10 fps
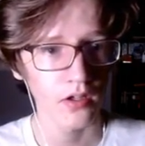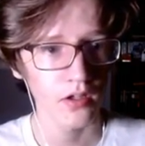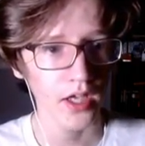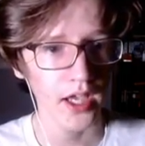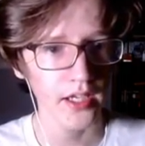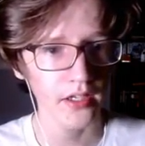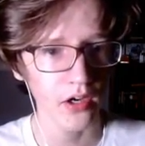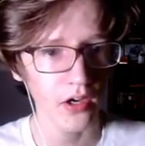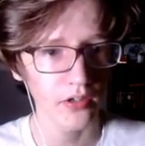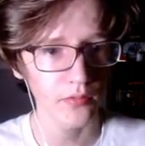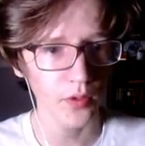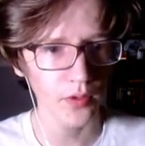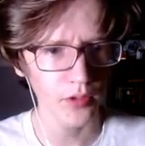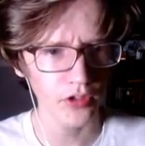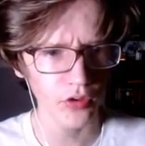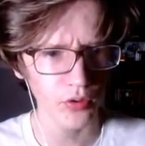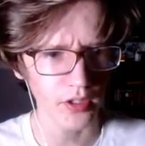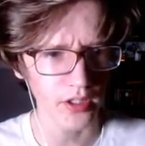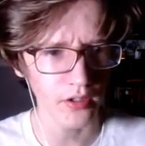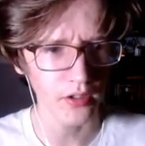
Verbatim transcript: Hang on. What what's through here?